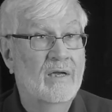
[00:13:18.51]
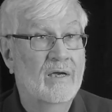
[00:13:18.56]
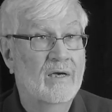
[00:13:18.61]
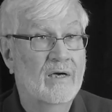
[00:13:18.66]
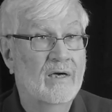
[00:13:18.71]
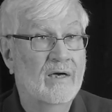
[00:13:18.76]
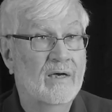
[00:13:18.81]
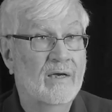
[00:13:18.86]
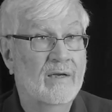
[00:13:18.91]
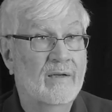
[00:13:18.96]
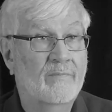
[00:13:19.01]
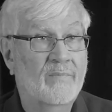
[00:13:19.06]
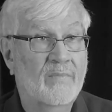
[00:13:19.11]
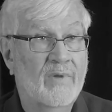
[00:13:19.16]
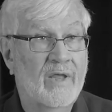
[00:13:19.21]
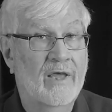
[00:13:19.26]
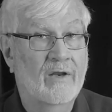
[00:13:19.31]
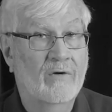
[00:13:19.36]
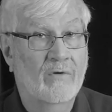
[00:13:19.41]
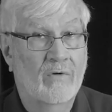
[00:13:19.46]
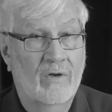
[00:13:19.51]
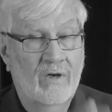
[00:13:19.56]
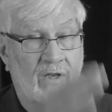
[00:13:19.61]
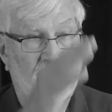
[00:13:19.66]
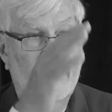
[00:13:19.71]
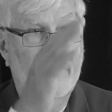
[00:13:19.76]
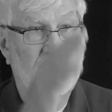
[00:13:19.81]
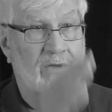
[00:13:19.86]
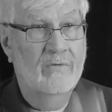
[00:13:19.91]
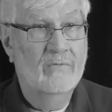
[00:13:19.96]
And all of
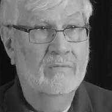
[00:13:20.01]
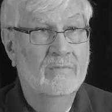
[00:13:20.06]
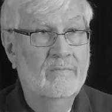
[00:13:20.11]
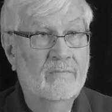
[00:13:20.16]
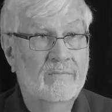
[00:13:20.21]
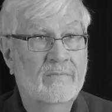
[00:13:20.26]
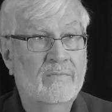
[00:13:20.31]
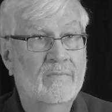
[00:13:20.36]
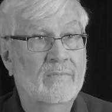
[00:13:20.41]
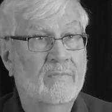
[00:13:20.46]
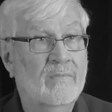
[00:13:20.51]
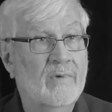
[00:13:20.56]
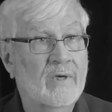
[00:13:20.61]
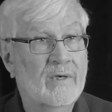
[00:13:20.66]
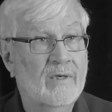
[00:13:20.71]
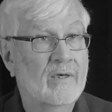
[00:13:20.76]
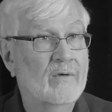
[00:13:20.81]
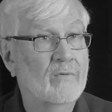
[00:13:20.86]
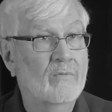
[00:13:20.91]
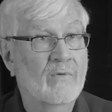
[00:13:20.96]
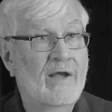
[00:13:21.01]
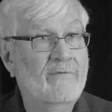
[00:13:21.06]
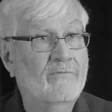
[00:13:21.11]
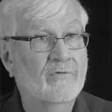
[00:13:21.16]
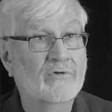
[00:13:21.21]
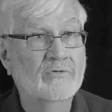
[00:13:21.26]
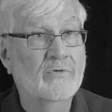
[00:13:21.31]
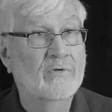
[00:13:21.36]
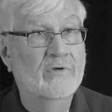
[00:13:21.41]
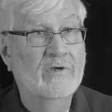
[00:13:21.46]
the
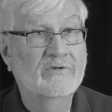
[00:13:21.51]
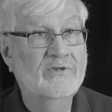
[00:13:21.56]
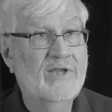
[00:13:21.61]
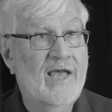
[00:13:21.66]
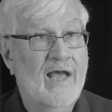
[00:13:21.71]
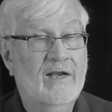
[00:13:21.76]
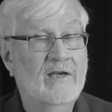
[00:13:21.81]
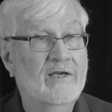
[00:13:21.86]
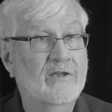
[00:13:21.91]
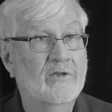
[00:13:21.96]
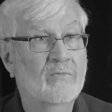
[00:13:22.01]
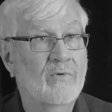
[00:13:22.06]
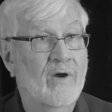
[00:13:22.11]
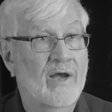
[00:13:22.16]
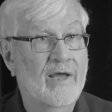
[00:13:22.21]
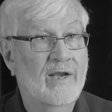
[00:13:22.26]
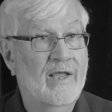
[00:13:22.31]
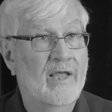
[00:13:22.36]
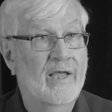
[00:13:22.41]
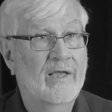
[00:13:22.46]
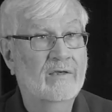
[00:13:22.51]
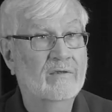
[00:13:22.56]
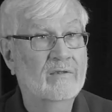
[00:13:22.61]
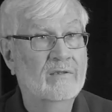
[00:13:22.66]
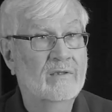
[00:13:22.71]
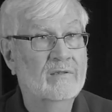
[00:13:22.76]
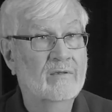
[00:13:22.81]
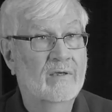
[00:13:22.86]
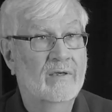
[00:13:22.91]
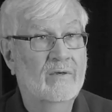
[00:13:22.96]
rifles were exactly at the right angle,
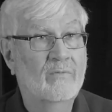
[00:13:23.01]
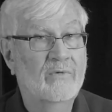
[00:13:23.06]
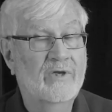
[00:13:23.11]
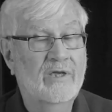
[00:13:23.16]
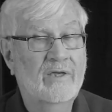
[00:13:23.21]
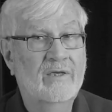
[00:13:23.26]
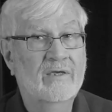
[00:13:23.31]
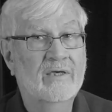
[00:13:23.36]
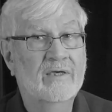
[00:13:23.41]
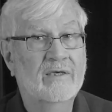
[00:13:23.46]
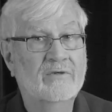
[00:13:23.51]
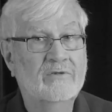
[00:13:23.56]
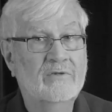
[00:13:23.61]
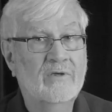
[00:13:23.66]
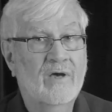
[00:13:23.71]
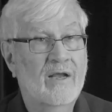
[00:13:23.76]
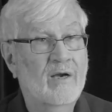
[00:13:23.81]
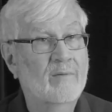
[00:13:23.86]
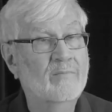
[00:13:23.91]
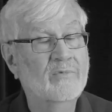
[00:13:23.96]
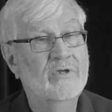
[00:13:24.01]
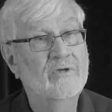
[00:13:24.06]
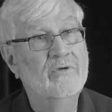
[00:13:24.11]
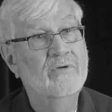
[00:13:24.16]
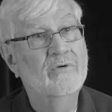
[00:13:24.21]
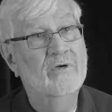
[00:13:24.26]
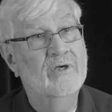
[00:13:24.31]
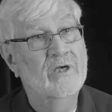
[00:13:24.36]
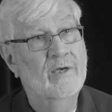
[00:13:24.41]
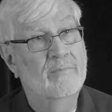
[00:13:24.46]
and we taught them to
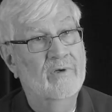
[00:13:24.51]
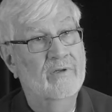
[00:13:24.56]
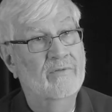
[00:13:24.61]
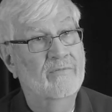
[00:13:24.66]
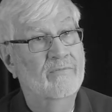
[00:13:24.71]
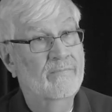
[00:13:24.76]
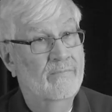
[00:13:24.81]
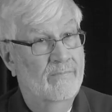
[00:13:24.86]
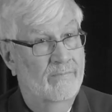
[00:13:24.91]
do a couple